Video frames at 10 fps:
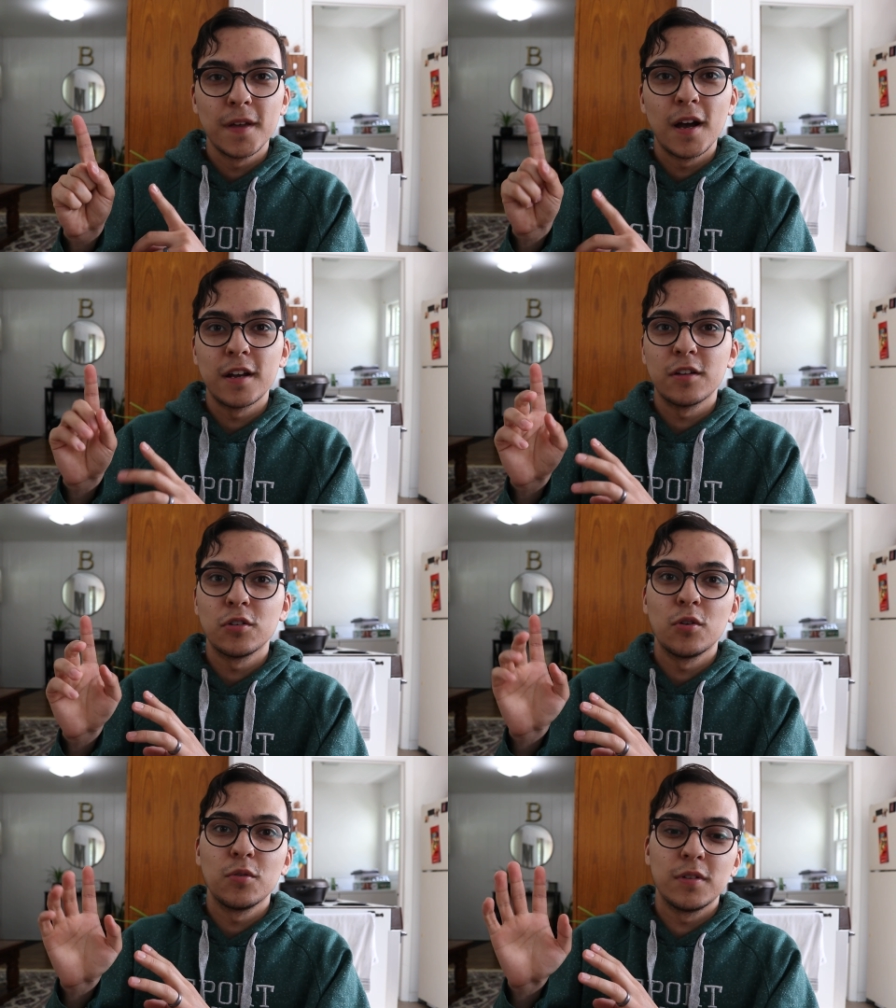I don't
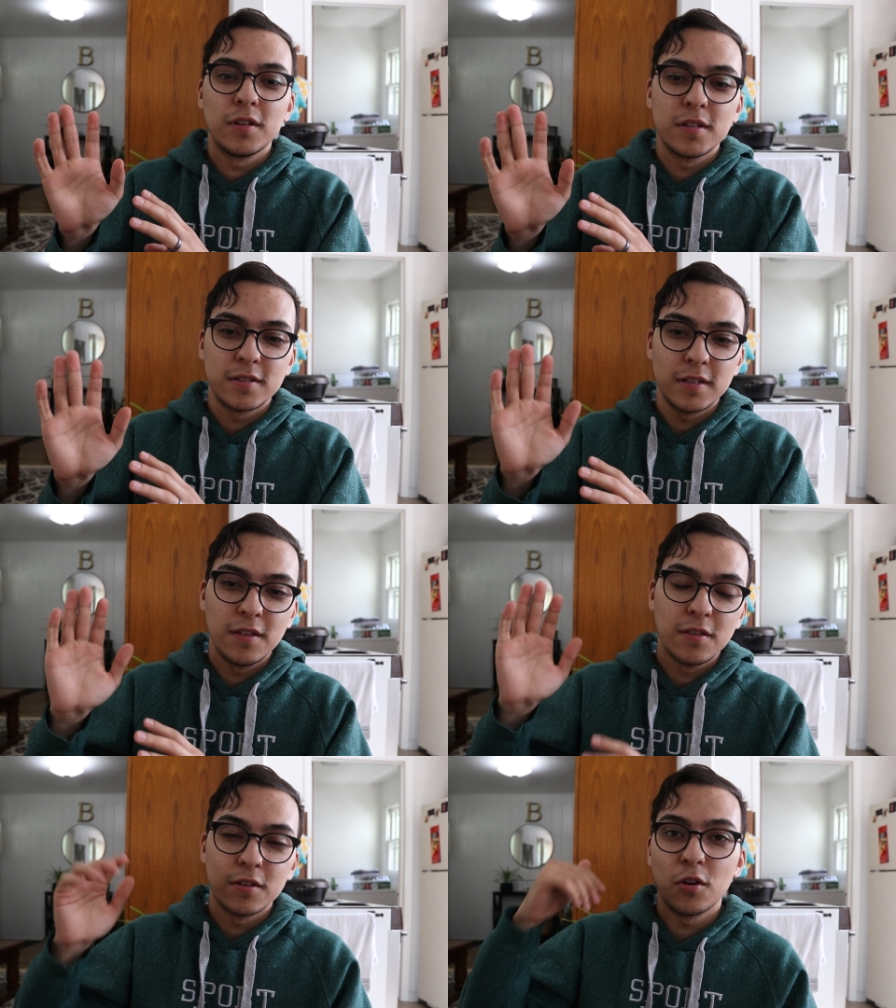know it's
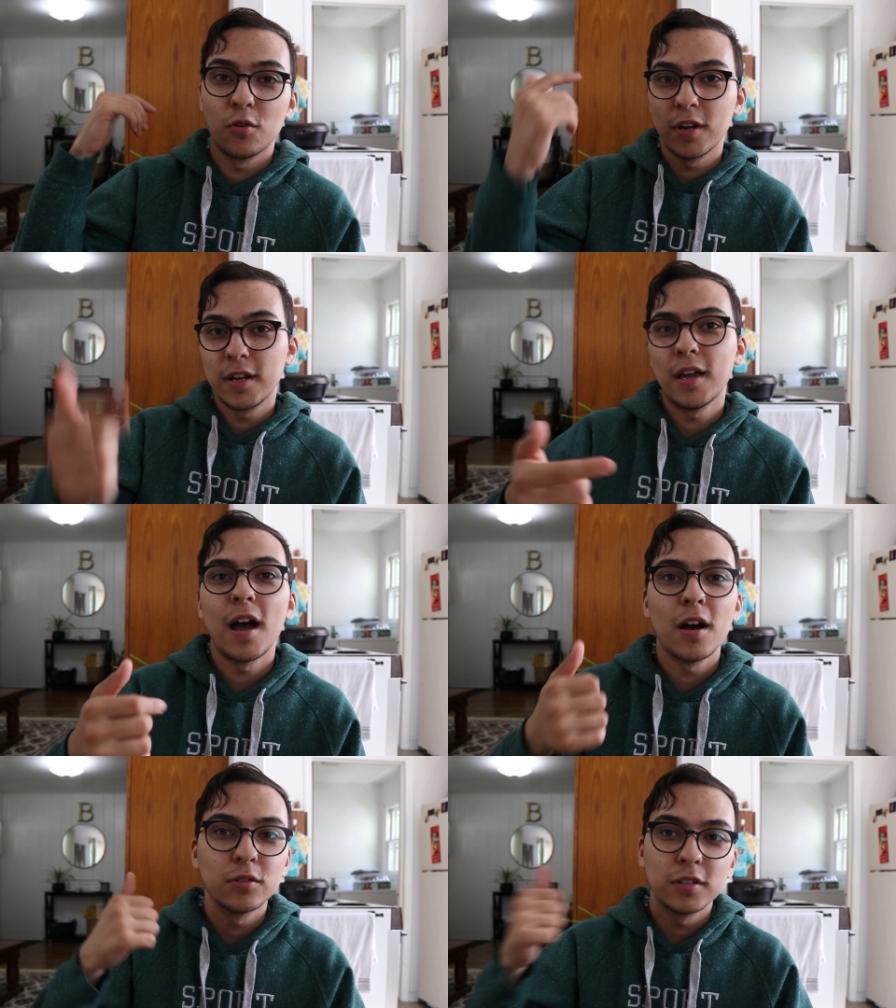either already
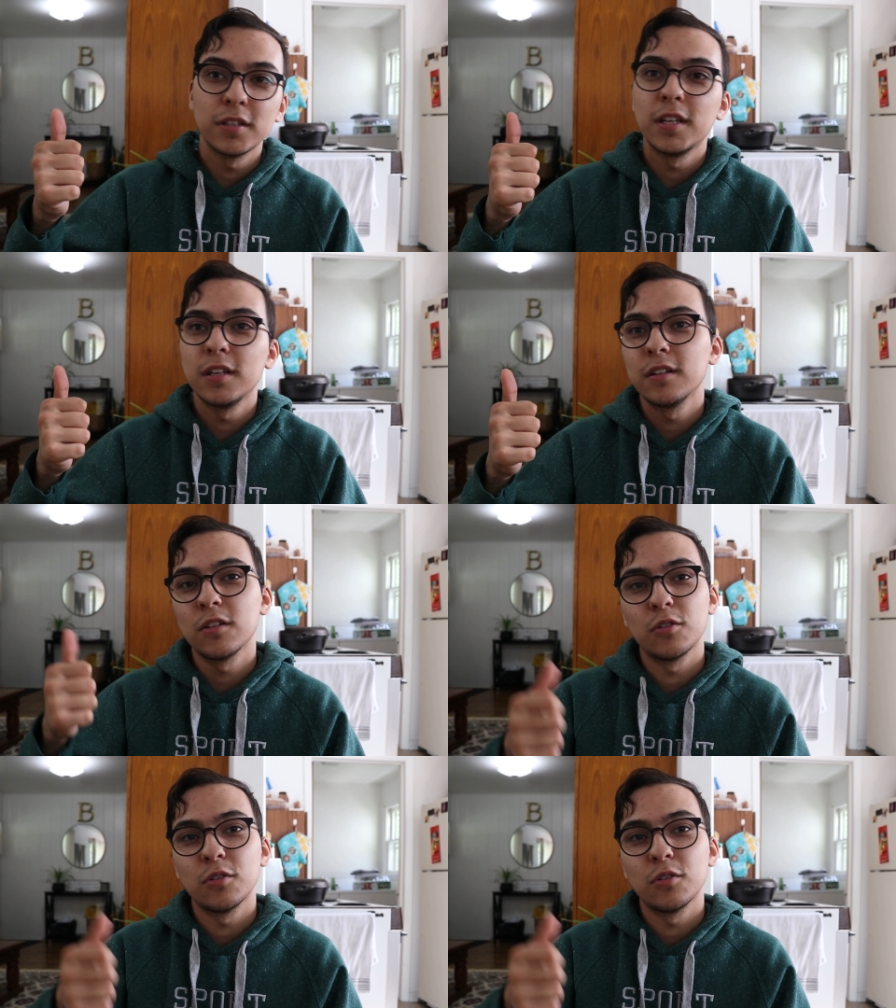out in here